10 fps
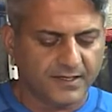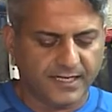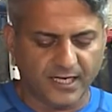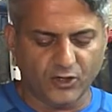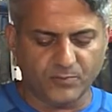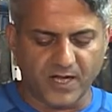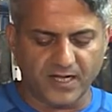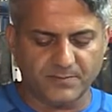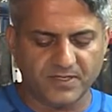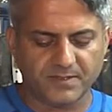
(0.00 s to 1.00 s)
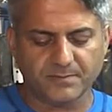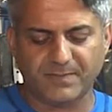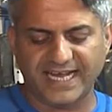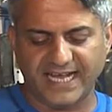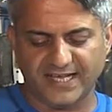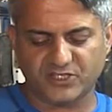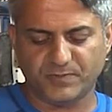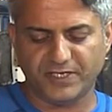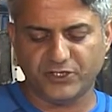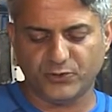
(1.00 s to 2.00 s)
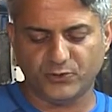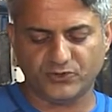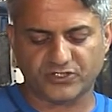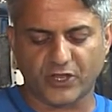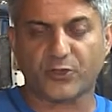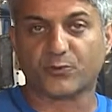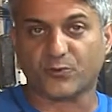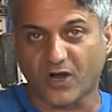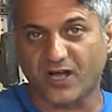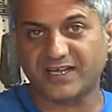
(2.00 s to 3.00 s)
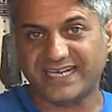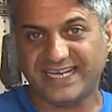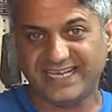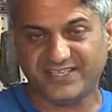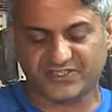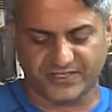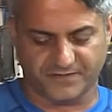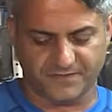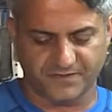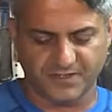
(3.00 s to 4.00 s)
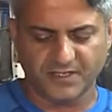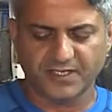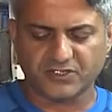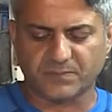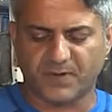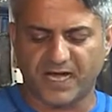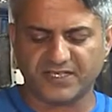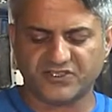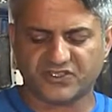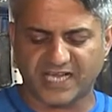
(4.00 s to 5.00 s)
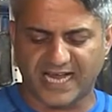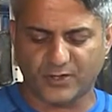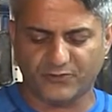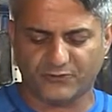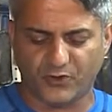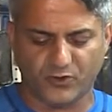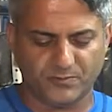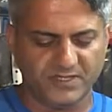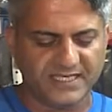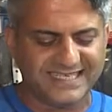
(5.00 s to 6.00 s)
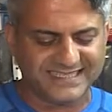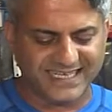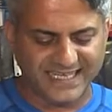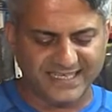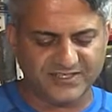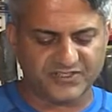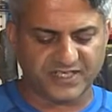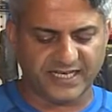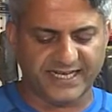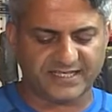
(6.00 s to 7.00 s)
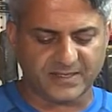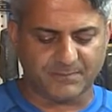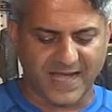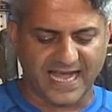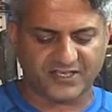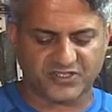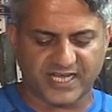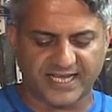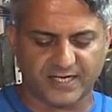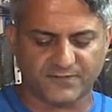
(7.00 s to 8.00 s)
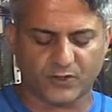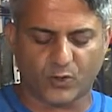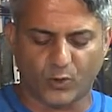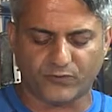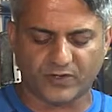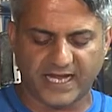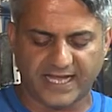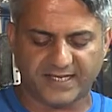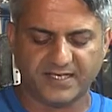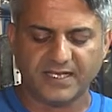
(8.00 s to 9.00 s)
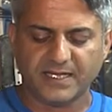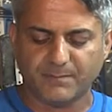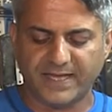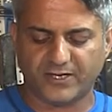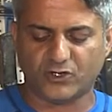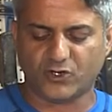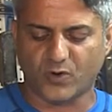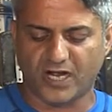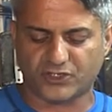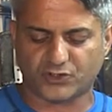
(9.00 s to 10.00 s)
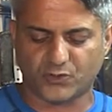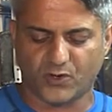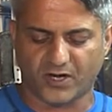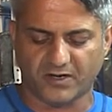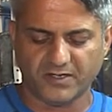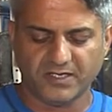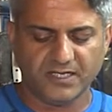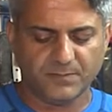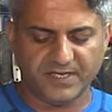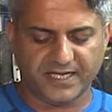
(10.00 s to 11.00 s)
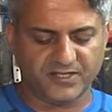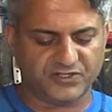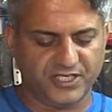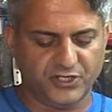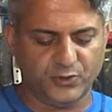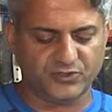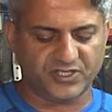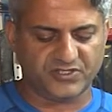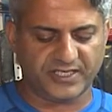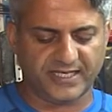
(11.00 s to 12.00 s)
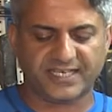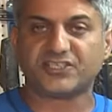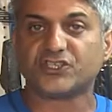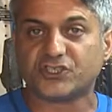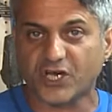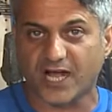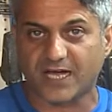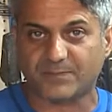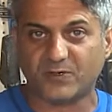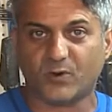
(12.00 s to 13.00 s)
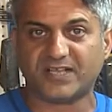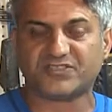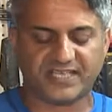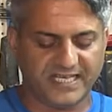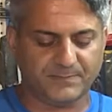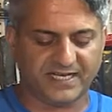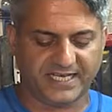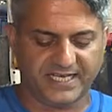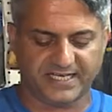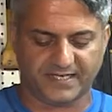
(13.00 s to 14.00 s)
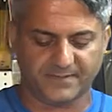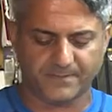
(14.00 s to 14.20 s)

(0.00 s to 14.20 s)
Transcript: Hello, Bob. My husband used the wrong adhesive to bond styrofoam to insulate the backside of our overhead metal garage door because he uses it as a shop and wants to keep it heated.